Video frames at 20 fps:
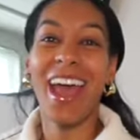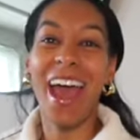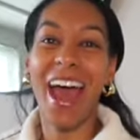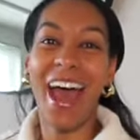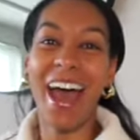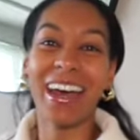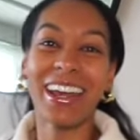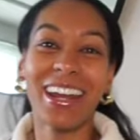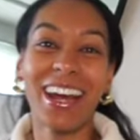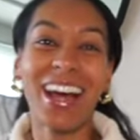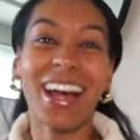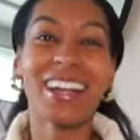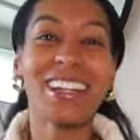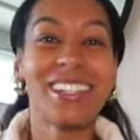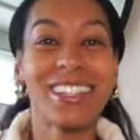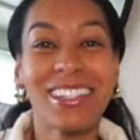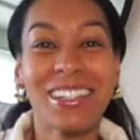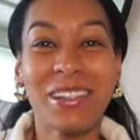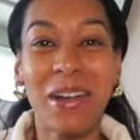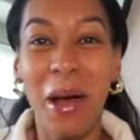and I
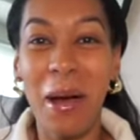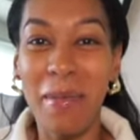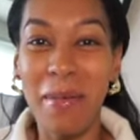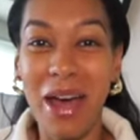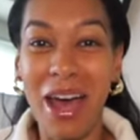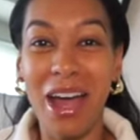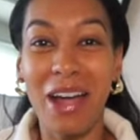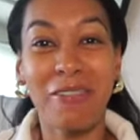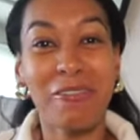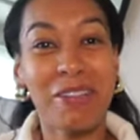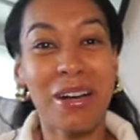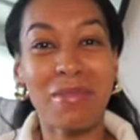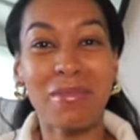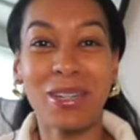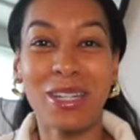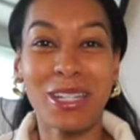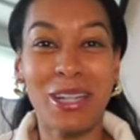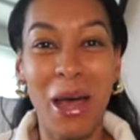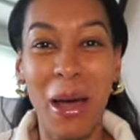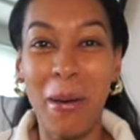just got back from
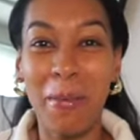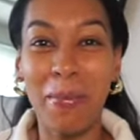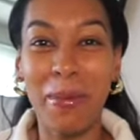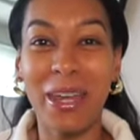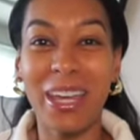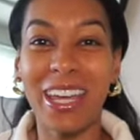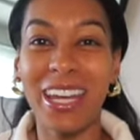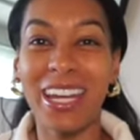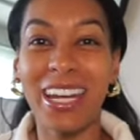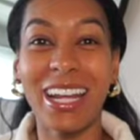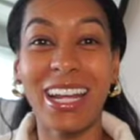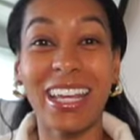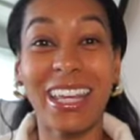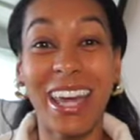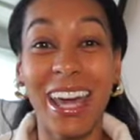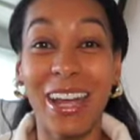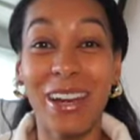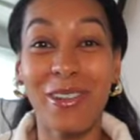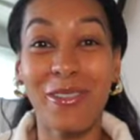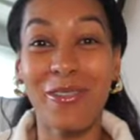shopping,
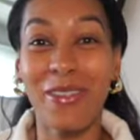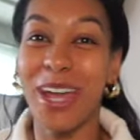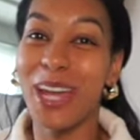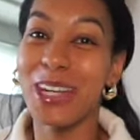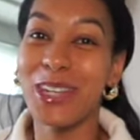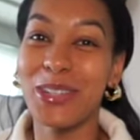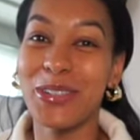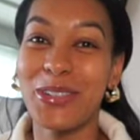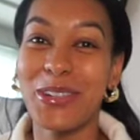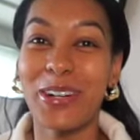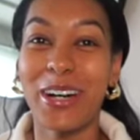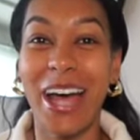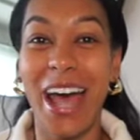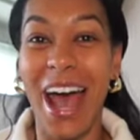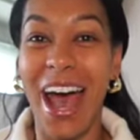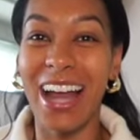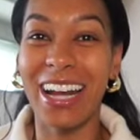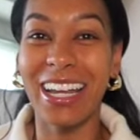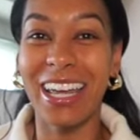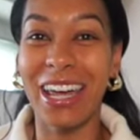getting a facial,
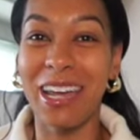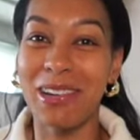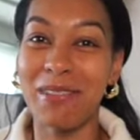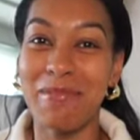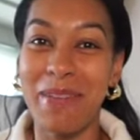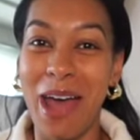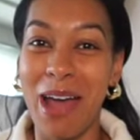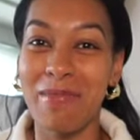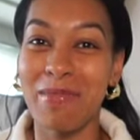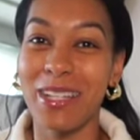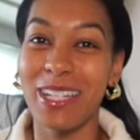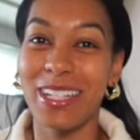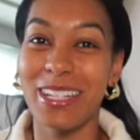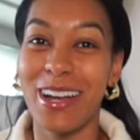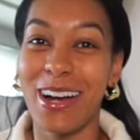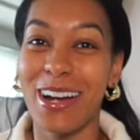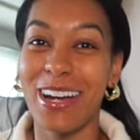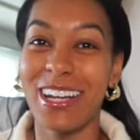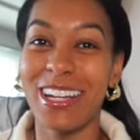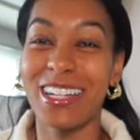and getting a back
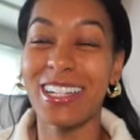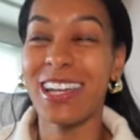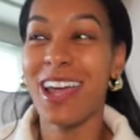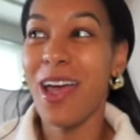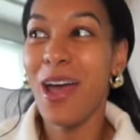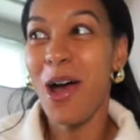massage.